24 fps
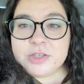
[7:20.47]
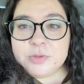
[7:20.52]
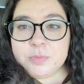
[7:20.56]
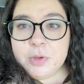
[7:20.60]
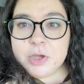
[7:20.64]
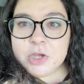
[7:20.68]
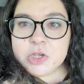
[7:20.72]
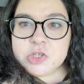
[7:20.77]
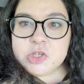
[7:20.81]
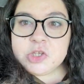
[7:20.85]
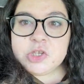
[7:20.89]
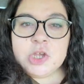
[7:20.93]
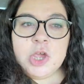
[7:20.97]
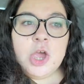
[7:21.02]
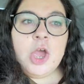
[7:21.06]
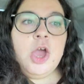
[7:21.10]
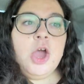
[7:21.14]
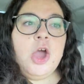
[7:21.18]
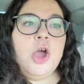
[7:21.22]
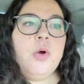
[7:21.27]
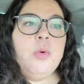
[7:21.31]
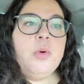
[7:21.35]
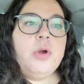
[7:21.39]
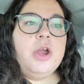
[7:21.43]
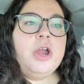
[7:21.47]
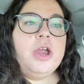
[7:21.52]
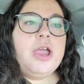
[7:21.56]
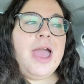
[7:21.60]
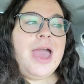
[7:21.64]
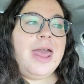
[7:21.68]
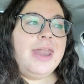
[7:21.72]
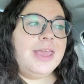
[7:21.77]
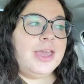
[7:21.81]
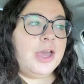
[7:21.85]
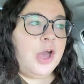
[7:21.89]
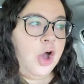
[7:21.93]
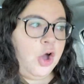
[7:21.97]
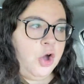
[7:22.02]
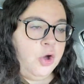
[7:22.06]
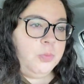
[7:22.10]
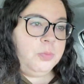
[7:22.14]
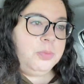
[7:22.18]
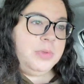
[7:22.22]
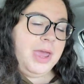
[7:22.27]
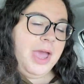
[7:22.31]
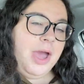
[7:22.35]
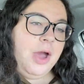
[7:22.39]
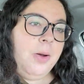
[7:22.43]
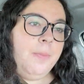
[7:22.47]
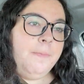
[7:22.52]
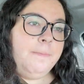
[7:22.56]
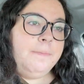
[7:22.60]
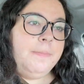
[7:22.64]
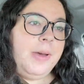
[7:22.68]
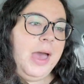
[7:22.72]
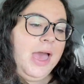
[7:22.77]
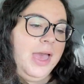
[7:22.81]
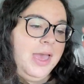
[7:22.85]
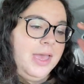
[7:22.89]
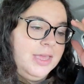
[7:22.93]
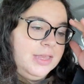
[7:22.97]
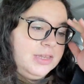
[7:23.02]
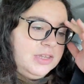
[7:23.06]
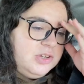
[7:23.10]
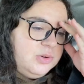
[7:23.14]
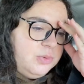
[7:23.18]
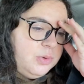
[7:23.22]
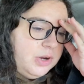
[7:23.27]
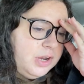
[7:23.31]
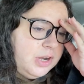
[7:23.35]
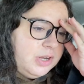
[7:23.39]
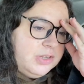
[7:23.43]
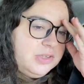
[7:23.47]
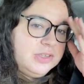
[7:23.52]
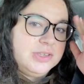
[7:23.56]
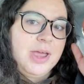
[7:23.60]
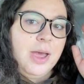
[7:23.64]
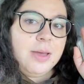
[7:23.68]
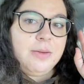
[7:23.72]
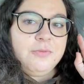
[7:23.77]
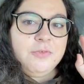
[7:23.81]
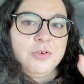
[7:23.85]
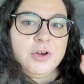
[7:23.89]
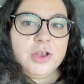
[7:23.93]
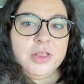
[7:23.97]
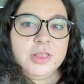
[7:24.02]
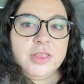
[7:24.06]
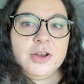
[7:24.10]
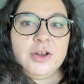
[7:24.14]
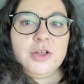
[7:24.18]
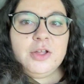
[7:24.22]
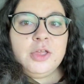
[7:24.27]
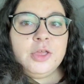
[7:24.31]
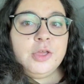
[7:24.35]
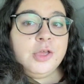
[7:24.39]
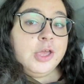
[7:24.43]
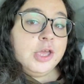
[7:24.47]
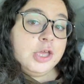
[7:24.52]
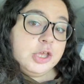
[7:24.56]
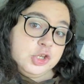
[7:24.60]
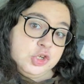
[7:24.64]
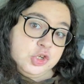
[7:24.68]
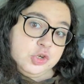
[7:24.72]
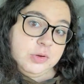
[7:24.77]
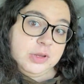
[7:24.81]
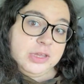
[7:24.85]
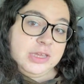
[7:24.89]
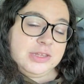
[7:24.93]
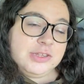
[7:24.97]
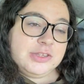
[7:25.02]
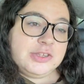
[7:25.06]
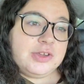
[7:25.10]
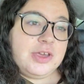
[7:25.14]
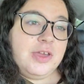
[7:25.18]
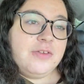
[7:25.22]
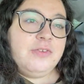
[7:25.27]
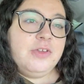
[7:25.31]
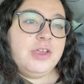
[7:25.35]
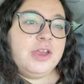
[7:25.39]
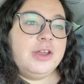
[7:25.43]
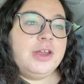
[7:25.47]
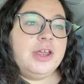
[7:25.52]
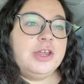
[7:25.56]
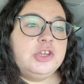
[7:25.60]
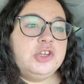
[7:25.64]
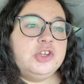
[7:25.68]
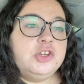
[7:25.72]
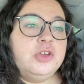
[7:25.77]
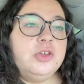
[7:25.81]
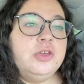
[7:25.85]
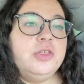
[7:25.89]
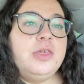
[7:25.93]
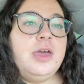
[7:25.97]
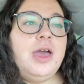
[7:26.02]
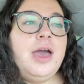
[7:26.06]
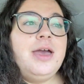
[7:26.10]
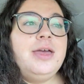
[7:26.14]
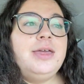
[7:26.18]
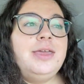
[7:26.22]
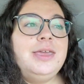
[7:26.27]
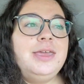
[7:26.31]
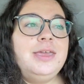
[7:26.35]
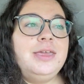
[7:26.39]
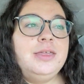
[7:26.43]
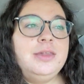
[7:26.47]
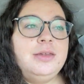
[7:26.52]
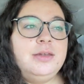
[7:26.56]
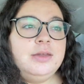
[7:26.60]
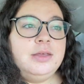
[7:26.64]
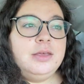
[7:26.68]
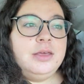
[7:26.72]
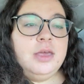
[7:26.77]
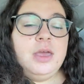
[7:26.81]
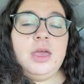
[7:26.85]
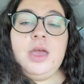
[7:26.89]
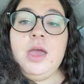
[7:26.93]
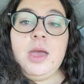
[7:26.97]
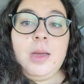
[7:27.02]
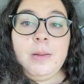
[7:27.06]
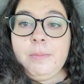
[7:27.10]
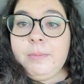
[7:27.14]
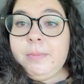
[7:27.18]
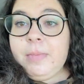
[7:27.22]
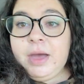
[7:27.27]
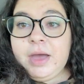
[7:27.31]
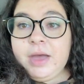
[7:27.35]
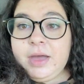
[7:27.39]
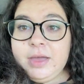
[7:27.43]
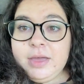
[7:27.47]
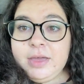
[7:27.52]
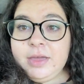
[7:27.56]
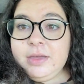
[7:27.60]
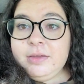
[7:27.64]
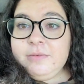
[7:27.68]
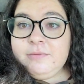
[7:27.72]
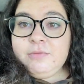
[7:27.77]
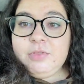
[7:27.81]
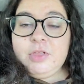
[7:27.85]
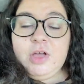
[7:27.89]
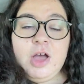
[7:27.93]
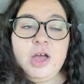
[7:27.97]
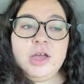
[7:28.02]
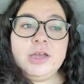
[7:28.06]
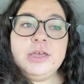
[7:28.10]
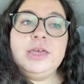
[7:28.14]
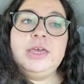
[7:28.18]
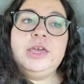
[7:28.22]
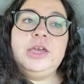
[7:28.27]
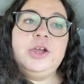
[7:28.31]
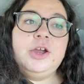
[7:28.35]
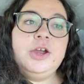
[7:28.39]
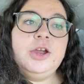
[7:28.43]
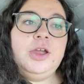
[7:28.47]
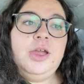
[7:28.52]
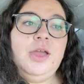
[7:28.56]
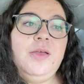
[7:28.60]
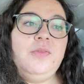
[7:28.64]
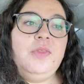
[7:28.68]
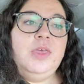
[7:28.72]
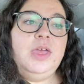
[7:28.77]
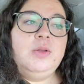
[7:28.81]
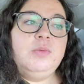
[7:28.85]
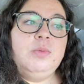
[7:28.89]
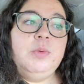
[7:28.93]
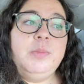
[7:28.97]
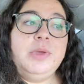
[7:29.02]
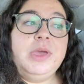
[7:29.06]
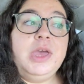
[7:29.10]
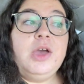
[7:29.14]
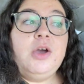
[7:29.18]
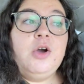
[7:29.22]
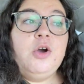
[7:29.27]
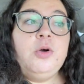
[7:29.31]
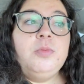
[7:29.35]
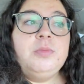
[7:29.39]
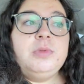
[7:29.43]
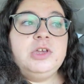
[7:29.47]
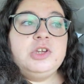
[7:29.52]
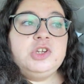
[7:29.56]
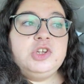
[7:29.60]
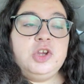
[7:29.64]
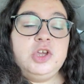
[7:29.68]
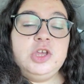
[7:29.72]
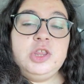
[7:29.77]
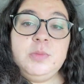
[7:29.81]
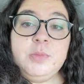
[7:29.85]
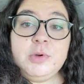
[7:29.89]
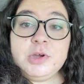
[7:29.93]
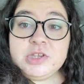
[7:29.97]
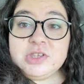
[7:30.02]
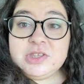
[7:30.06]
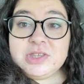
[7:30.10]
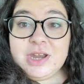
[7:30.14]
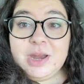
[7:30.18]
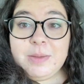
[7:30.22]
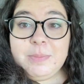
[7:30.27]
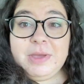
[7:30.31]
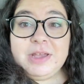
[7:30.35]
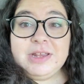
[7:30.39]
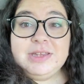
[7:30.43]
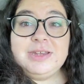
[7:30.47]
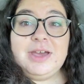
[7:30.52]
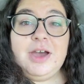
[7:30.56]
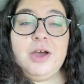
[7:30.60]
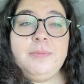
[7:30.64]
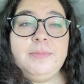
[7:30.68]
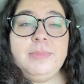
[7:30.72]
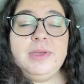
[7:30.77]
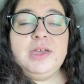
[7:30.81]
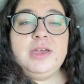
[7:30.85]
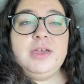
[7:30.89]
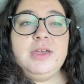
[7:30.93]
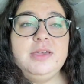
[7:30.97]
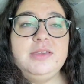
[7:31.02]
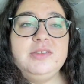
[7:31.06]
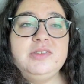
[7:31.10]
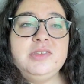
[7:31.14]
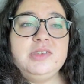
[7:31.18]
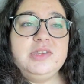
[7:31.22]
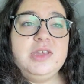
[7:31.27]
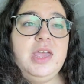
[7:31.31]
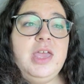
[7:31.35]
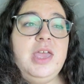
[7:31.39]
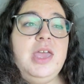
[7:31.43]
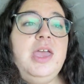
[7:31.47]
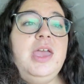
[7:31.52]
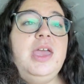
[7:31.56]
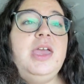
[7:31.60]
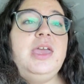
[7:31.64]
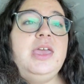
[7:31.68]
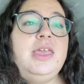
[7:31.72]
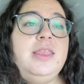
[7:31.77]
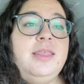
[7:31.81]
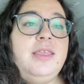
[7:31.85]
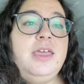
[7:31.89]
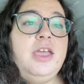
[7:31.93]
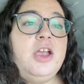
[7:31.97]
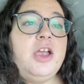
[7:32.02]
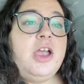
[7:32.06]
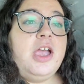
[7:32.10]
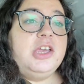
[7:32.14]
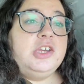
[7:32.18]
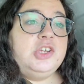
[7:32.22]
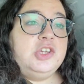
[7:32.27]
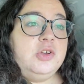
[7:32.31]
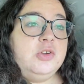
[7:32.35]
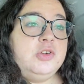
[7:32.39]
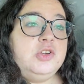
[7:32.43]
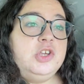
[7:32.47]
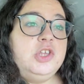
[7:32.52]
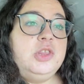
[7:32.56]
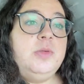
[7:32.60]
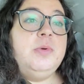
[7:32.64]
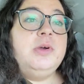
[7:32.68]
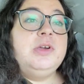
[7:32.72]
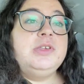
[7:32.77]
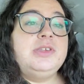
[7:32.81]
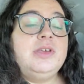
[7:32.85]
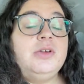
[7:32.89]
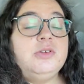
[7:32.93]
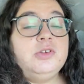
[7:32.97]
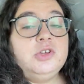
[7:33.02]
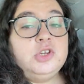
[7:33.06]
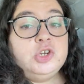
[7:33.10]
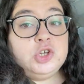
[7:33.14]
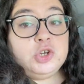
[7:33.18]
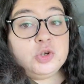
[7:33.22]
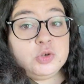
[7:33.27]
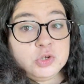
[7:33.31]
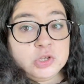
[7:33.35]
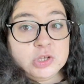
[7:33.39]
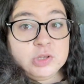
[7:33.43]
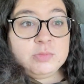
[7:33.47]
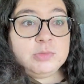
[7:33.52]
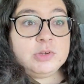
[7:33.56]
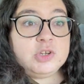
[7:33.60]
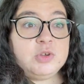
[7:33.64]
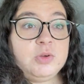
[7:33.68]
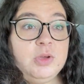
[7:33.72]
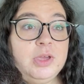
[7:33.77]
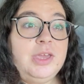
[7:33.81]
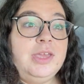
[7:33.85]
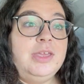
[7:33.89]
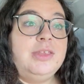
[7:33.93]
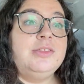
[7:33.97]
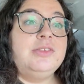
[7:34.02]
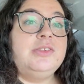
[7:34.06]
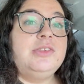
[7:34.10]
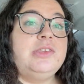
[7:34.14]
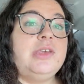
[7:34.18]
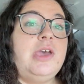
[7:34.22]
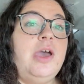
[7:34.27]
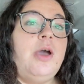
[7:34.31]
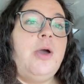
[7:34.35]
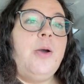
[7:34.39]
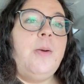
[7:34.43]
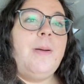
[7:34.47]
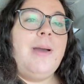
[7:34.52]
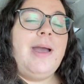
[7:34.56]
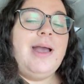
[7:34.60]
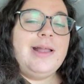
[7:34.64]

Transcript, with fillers: books. We're heading home now, but we're gonna stop for a little treat. So I figured I'd show you that in my vlog here. And then when we get home, I'll show you the books that I picked out because in there I showed you the books I was choosing between. So